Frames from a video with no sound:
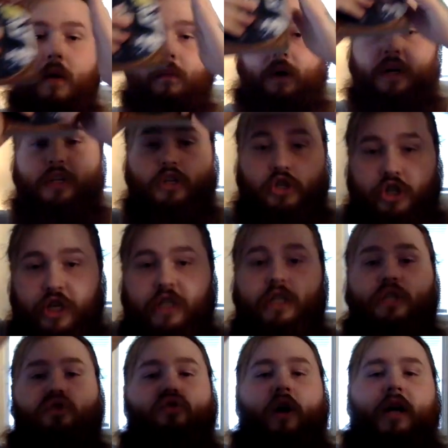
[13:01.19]
But,
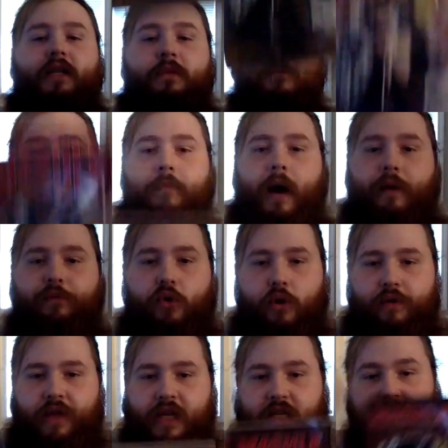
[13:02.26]
Jesus Christ, I'm going to buy more
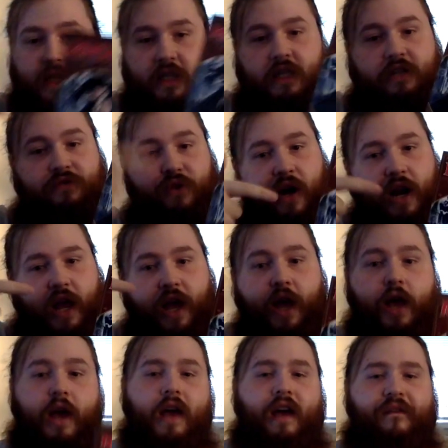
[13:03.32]
of this because it's funny.
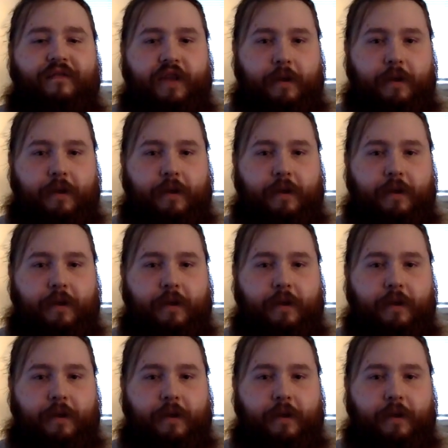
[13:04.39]
If the